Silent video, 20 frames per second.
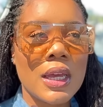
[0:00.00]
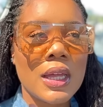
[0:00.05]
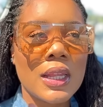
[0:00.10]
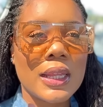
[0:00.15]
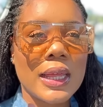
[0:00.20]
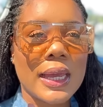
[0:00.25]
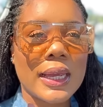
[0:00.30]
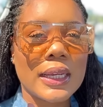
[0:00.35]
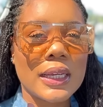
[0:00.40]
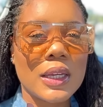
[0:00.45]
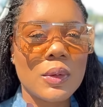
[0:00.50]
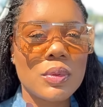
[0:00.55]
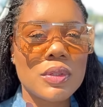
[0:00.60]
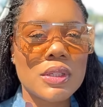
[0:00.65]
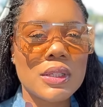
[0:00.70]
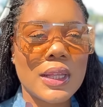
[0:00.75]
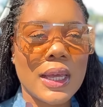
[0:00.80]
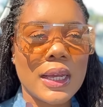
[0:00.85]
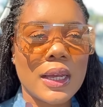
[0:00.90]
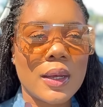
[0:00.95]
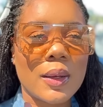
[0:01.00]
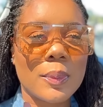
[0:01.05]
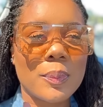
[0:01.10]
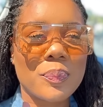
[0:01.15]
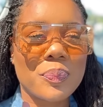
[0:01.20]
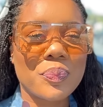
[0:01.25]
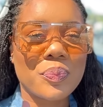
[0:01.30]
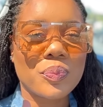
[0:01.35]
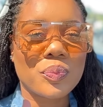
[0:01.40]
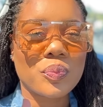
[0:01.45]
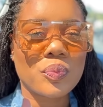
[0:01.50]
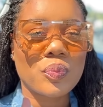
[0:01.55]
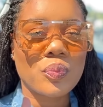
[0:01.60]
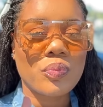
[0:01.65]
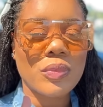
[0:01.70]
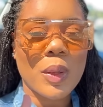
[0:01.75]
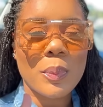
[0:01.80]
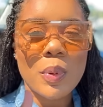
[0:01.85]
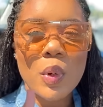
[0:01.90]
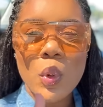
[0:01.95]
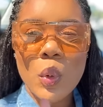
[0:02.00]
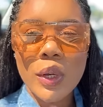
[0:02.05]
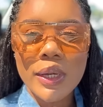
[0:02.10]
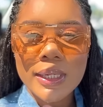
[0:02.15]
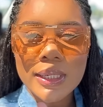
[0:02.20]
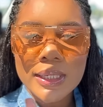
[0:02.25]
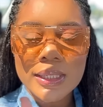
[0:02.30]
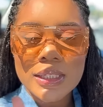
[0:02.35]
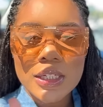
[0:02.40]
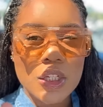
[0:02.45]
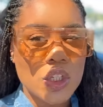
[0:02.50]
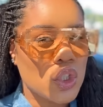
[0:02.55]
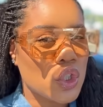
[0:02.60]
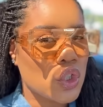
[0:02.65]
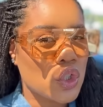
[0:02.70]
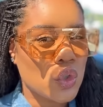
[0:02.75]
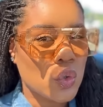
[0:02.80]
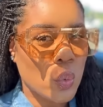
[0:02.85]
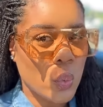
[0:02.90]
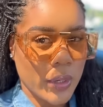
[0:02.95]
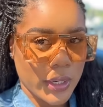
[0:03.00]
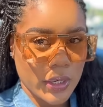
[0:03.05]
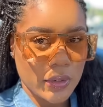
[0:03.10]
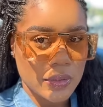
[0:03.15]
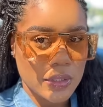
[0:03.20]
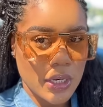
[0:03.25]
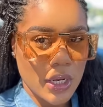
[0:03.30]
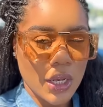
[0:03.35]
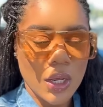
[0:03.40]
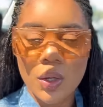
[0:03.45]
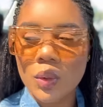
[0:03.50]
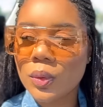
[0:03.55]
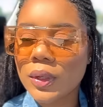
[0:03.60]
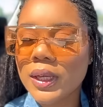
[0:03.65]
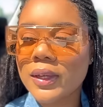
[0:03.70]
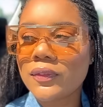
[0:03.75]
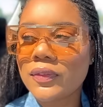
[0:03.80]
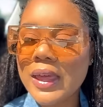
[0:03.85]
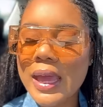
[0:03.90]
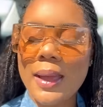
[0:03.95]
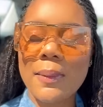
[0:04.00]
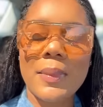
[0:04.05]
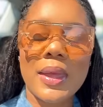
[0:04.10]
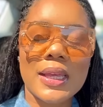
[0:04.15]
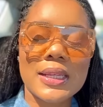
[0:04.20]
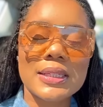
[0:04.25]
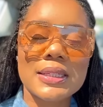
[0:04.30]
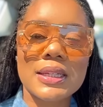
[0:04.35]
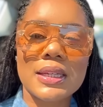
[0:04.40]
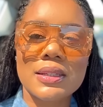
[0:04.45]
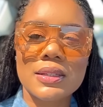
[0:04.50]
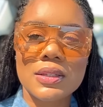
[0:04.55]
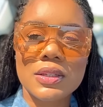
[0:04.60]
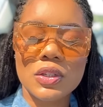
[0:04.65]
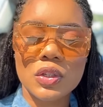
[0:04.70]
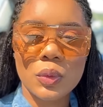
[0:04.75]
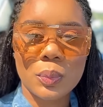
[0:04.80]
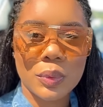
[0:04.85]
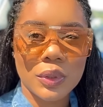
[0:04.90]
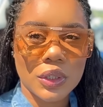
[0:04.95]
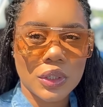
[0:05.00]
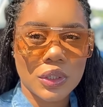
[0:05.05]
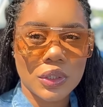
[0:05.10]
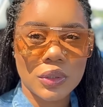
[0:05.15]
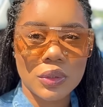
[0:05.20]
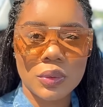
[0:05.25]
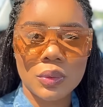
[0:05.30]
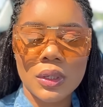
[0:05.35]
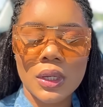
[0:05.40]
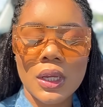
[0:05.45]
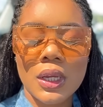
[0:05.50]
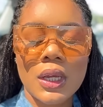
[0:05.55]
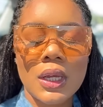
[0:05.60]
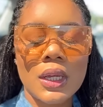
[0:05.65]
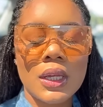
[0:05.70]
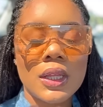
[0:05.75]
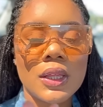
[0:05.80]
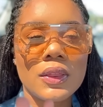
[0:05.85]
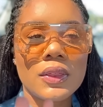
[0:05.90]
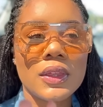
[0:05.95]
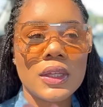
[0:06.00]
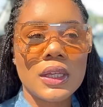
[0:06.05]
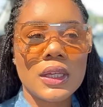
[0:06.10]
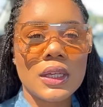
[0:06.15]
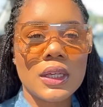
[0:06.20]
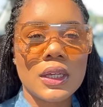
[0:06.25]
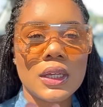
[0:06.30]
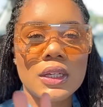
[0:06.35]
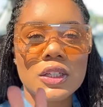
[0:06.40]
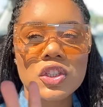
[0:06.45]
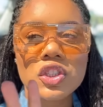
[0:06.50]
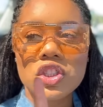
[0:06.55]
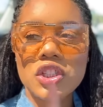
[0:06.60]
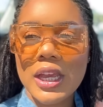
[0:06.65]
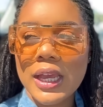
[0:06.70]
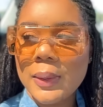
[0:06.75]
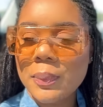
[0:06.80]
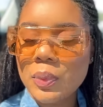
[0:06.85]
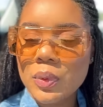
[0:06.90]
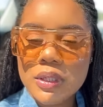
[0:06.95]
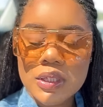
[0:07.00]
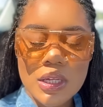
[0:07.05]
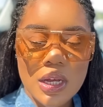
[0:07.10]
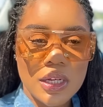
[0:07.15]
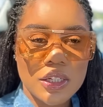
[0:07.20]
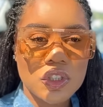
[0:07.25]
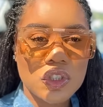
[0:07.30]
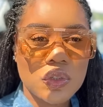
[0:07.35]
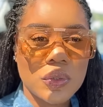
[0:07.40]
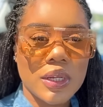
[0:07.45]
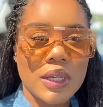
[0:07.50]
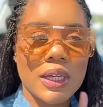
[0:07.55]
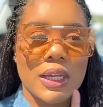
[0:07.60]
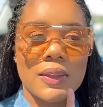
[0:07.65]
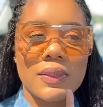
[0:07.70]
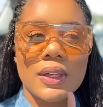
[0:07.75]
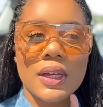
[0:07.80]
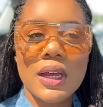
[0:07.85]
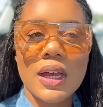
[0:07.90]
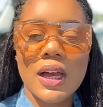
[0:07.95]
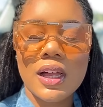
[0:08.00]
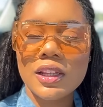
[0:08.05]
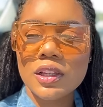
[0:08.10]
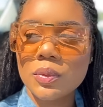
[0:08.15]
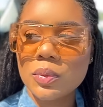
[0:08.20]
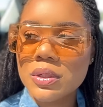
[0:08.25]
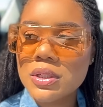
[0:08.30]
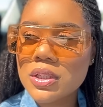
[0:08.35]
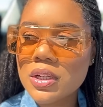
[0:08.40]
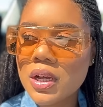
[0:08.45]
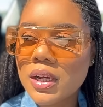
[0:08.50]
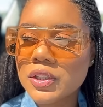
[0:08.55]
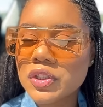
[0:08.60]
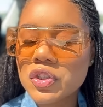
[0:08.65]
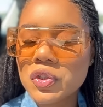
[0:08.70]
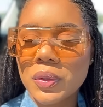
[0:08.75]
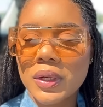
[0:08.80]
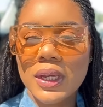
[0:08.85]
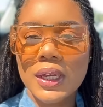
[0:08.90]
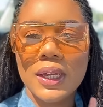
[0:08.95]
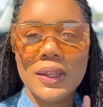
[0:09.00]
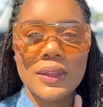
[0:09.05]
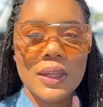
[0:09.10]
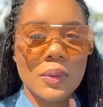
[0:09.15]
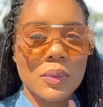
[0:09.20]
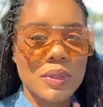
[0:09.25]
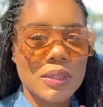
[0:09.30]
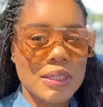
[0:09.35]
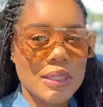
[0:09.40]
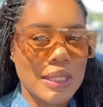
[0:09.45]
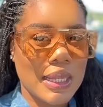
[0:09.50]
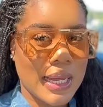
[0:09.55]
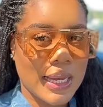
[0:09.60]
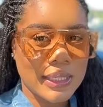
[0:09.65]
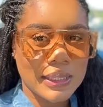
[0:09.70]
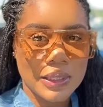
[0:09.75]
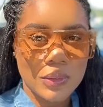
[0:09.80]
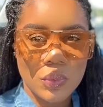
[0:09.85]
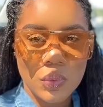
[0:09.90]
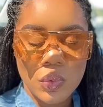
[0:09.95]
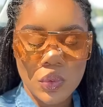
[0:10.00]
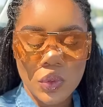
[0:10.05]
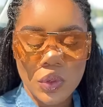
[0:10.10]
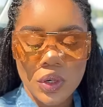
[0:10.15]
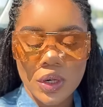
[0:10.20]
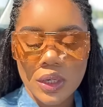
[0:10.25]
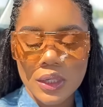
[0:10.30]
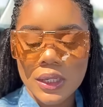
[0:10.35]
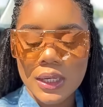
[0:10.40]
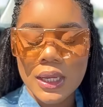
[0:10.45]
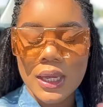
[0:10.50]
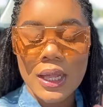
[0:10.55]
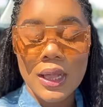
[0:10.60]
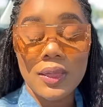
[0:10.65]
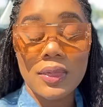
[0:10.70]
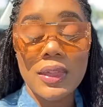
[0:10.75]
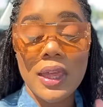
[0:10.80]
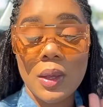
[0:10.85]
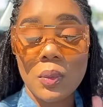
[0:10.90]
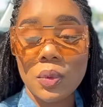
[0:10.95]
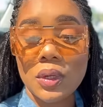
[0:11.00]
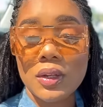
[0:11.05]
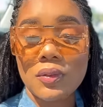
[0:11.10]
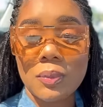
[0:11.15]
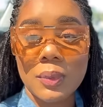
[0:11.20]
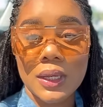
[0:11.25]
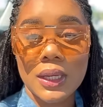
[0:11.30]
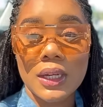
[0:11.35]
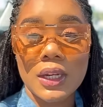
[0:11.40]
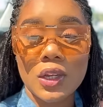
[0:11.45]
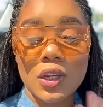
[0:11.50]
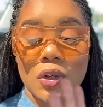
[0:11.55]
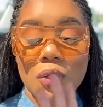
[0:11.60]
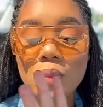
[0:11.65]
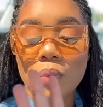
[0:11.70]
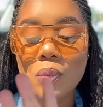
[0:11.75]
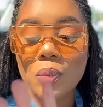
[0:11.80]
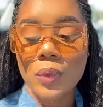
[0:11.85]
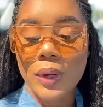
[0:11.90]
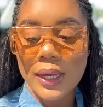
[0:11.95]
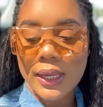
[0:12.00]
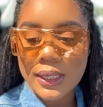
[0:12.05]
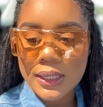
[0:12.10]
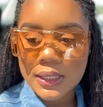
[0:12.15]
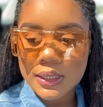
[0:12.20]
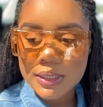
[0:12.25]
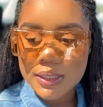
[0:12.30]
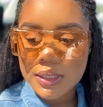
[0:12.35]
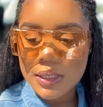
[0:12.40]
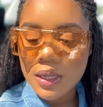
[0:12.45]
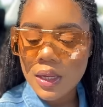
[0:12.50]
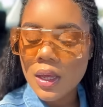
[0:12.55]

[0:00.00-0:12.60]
like it was like a pointed square toe, if that makes sense. Super cute. The shape was on trend. The color was on trend. They were slightly worn. They would have been great